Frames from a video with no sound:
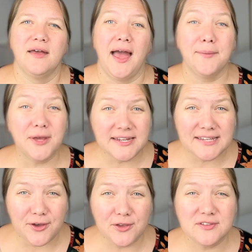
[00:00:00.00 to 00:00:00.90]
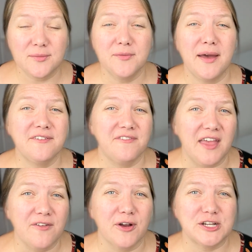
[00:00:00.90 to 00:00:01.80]
I'm going to tell you some of my
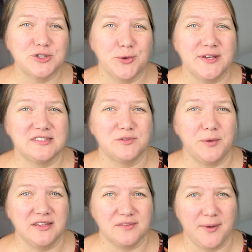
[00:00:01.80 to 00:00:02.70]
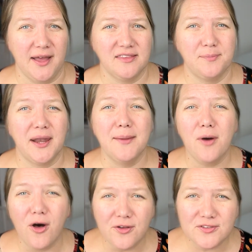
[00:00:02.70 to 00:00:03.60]
favorite Choice sweet spots, but I'm
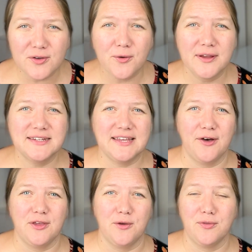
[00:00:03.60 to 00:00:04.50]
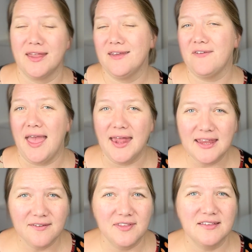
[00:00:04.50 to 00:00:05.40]
also going to tell you that if
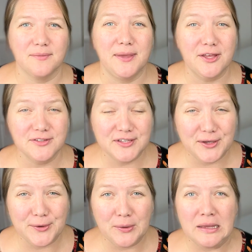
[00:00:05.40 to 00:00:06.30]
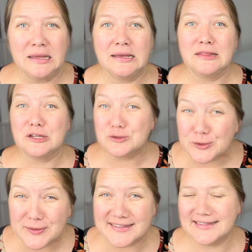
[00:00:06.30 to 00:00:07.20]
any of these appeal to you, the
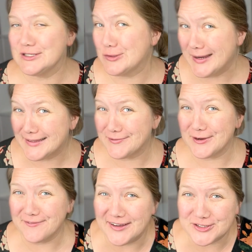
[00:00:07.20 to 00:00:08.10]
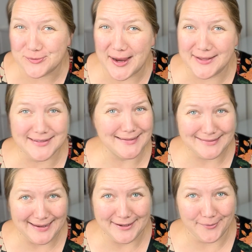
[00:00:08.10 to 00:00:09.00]
truth is that transferring Venture Miles is
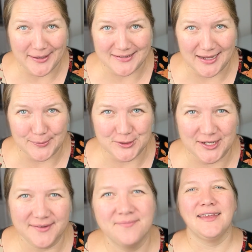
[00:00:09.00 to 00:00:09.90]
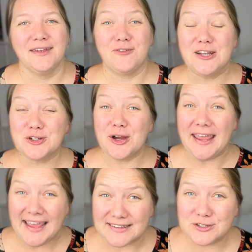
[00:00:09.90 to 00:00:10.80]
not your best option. Venture
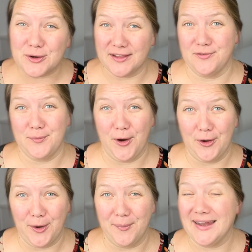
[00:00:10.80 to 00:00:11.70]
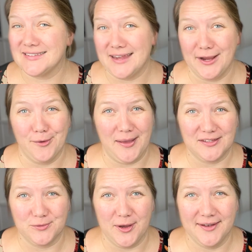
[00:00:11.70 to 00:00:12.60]
is a transfer partner, but it's not your
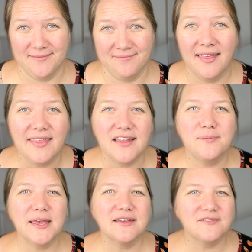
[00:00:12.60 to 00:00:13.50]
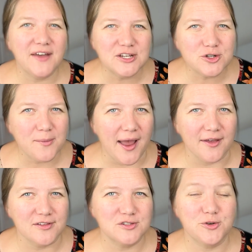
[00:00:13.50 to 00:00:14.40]
best one. That's because Venture
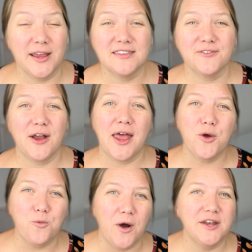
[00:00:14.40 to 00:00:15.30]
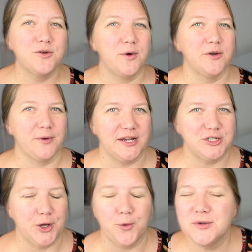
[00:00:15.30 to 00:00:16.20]
Miles transfer at a 1-to-1
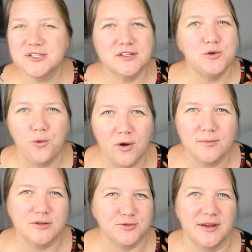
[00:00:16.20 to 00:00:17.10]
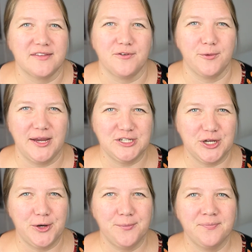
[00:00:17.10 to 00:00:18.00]
ratio, which is a normal transfer ratio.